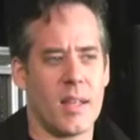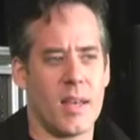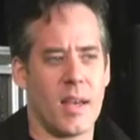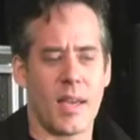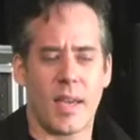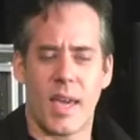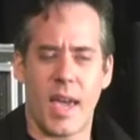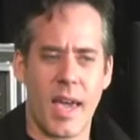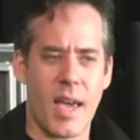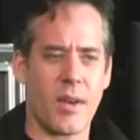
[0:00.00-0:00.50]

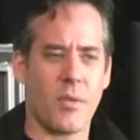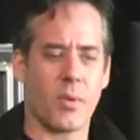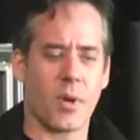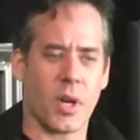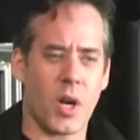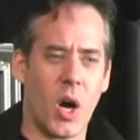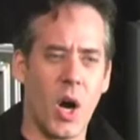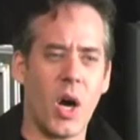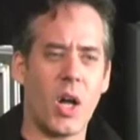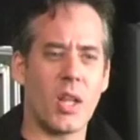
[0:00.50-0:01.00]
I can't
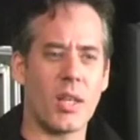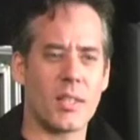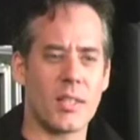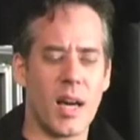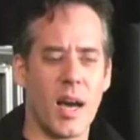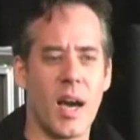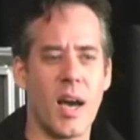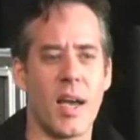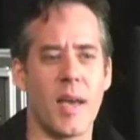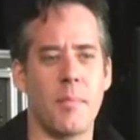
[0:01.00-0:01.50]
recall a
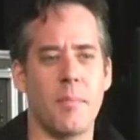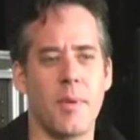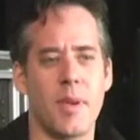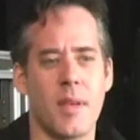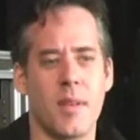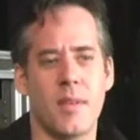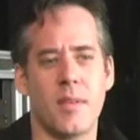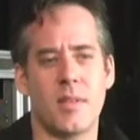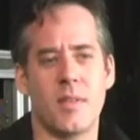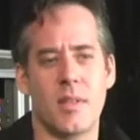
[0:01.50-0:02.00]
time
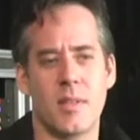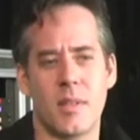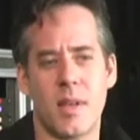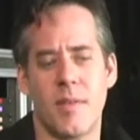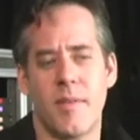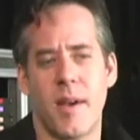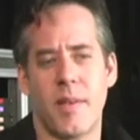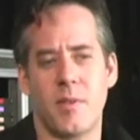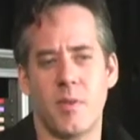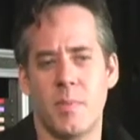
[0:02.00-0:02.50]
since
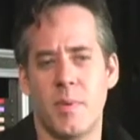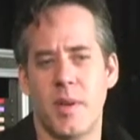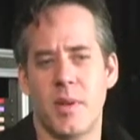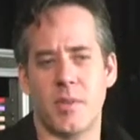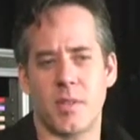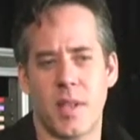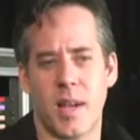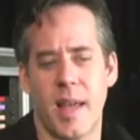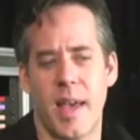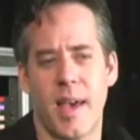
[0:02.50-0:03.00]
I've had the
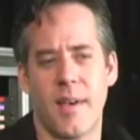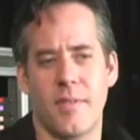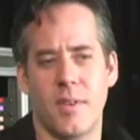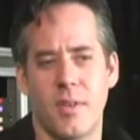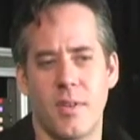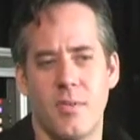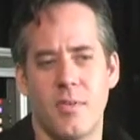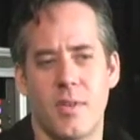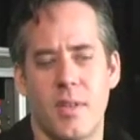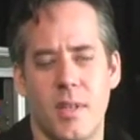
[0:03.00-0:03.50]
speakers that I
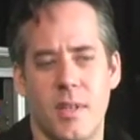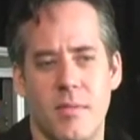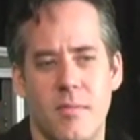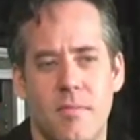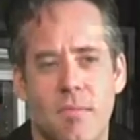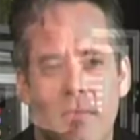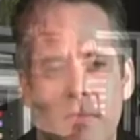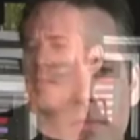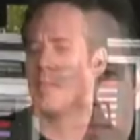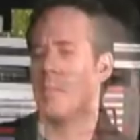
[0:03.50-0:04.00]
haven't used it.
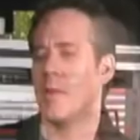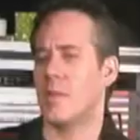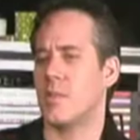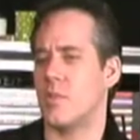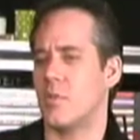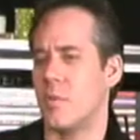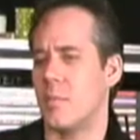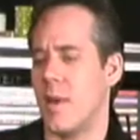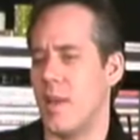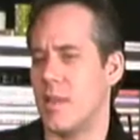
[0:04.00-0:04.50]
It makes
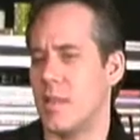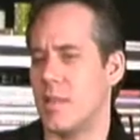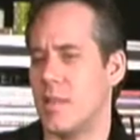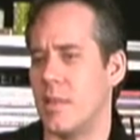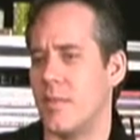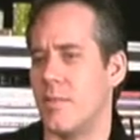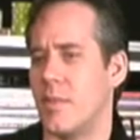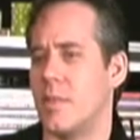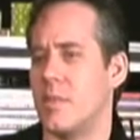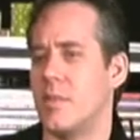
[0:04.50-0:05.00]
a tremendous
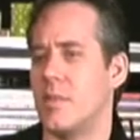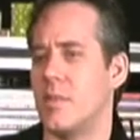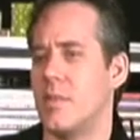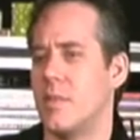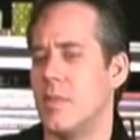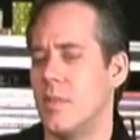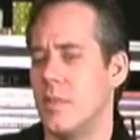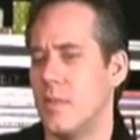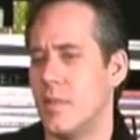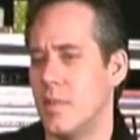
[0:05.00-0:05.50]
difference.
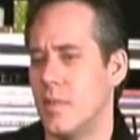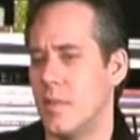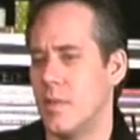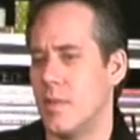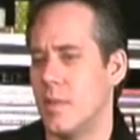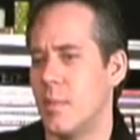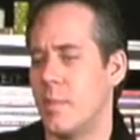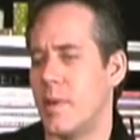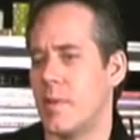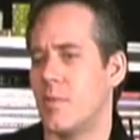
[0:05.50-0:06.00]

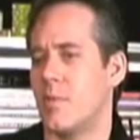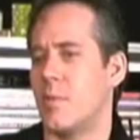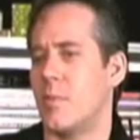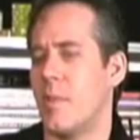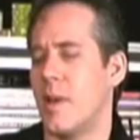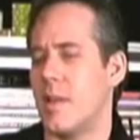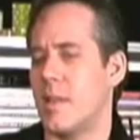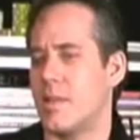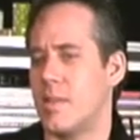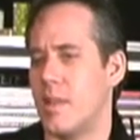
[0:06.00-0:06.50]
It makes a
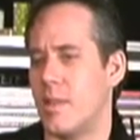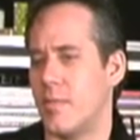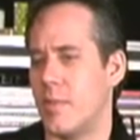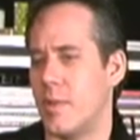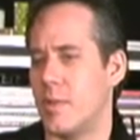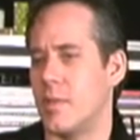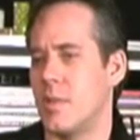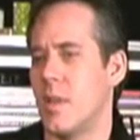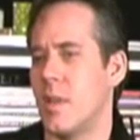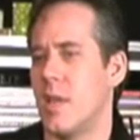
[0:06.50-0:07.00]
tremendous
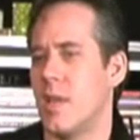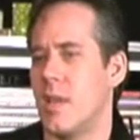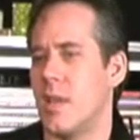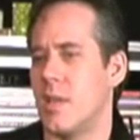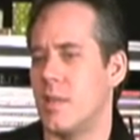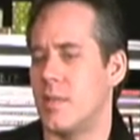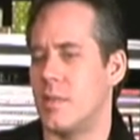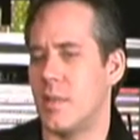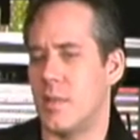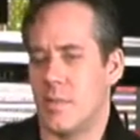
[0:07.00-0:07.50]
difference.
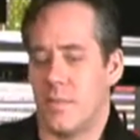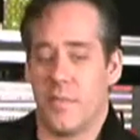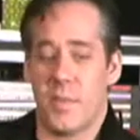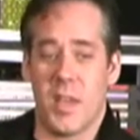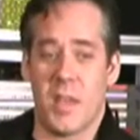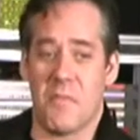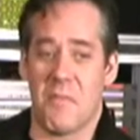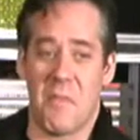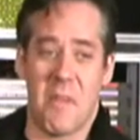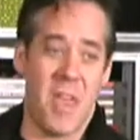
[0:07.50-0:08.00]
It's it
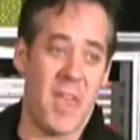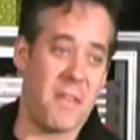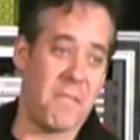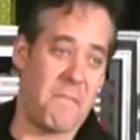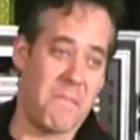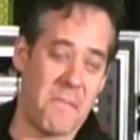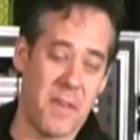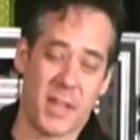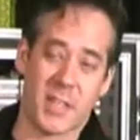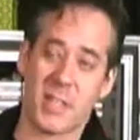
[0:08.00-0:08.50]
it it
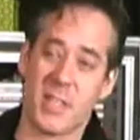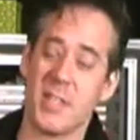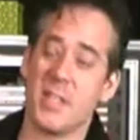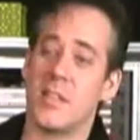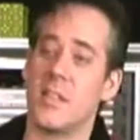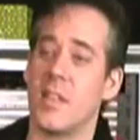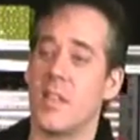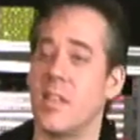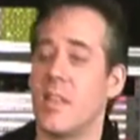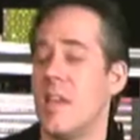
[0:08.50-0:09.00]

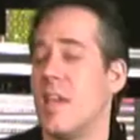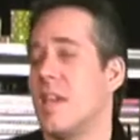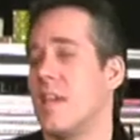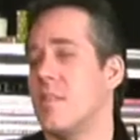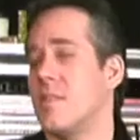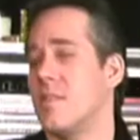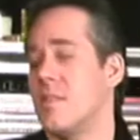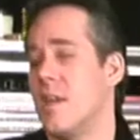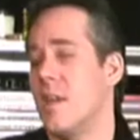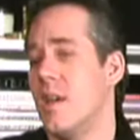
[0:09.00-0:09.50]
fixes the
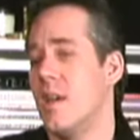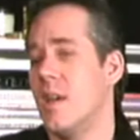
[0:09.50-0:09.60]
things